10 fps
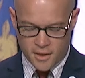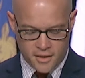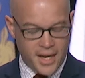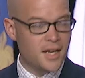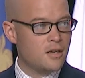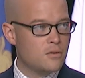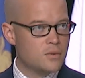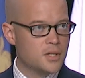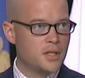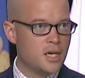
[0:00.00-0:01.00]
Thank you
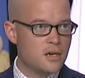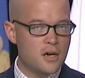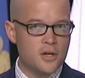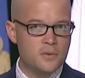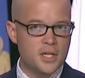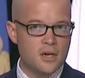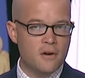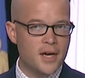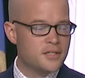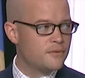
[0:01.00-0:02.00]
to Leonardo
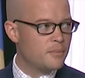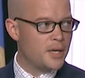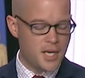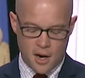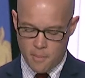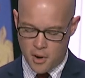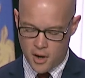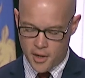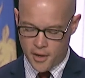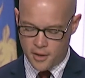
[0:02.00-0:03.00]
DRS for being our
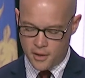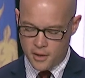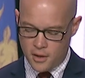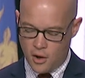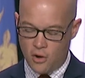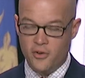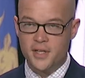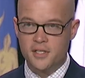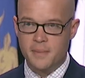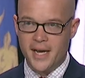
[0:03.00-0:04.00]
partner over
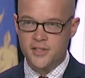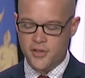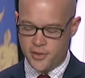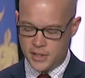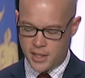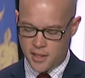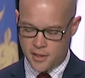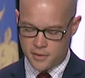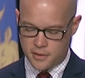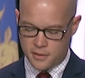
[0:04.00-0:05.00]
these past 13
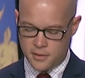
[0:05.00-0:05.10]
years.